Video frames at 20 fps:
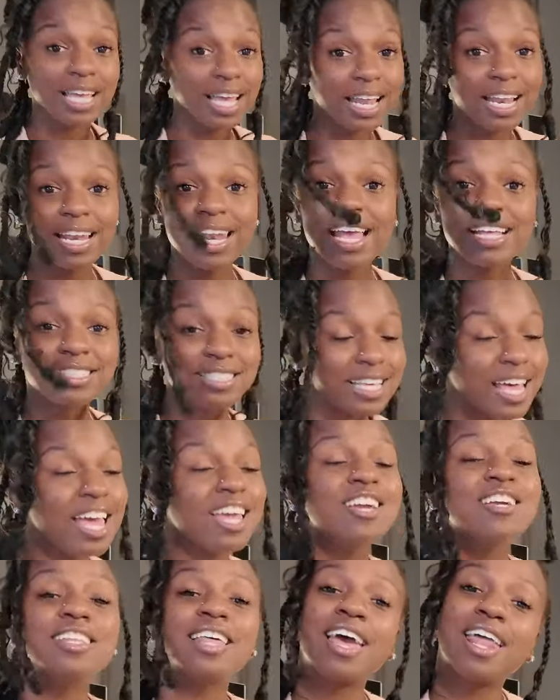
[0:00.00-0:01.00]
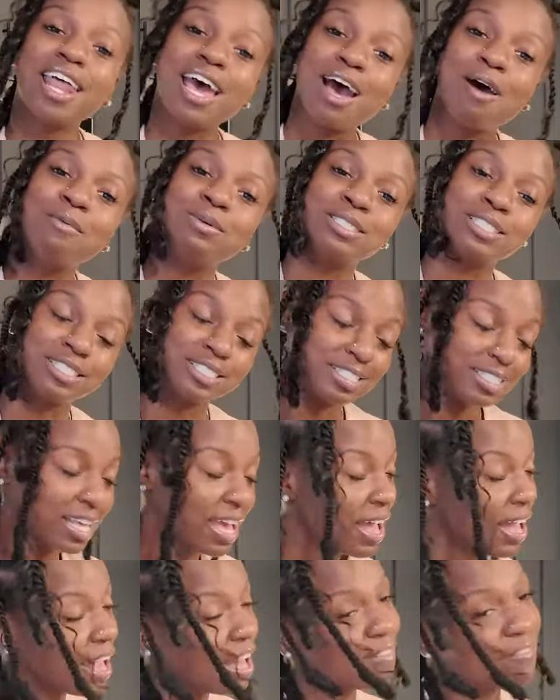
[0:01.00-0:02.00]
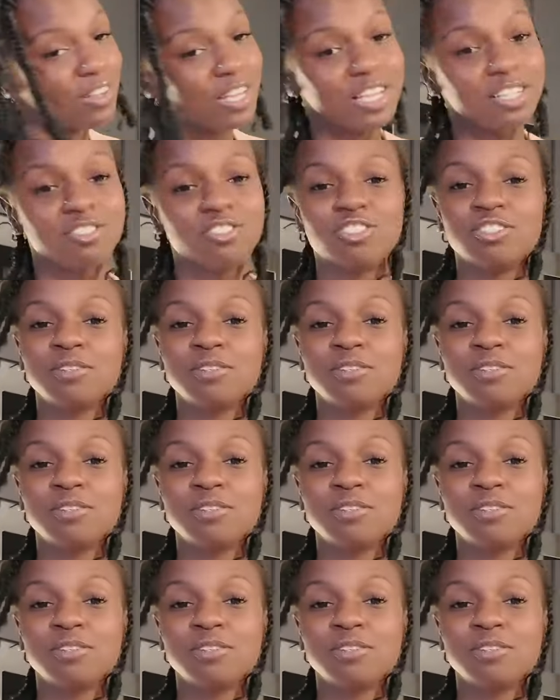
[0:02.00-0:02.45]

Didn't they tell you that I was a savage?